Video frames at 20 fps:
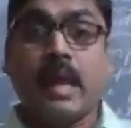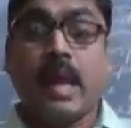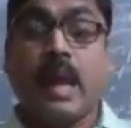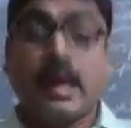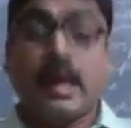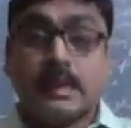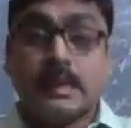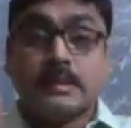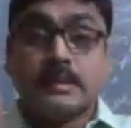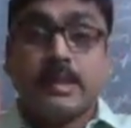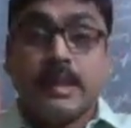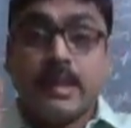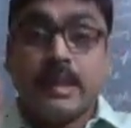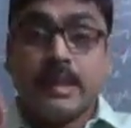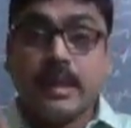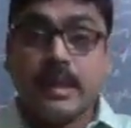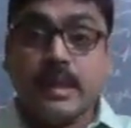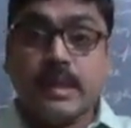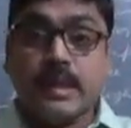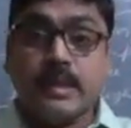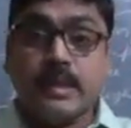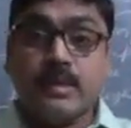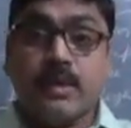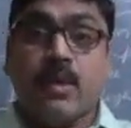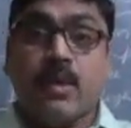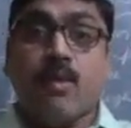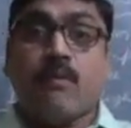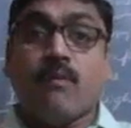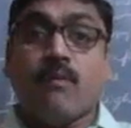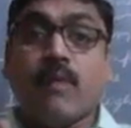Hence, it is
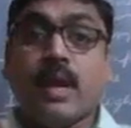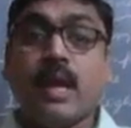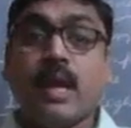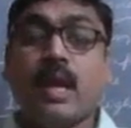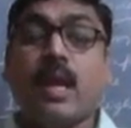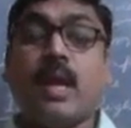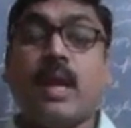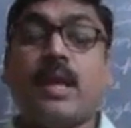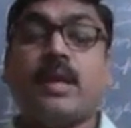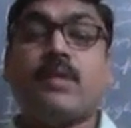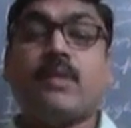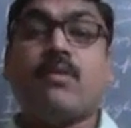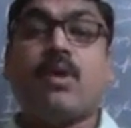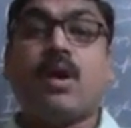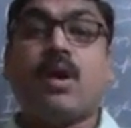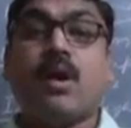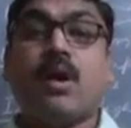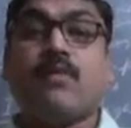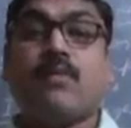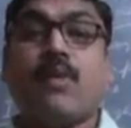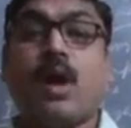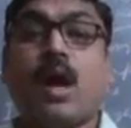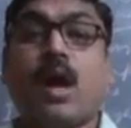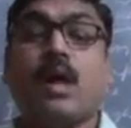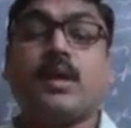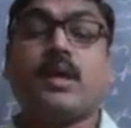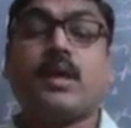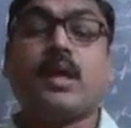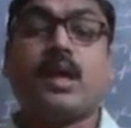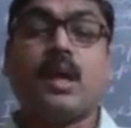violative of
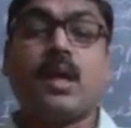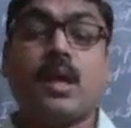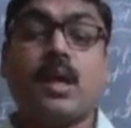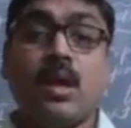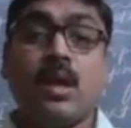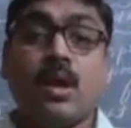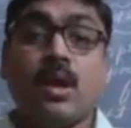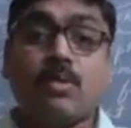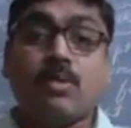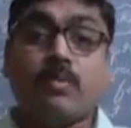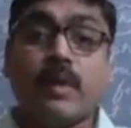Article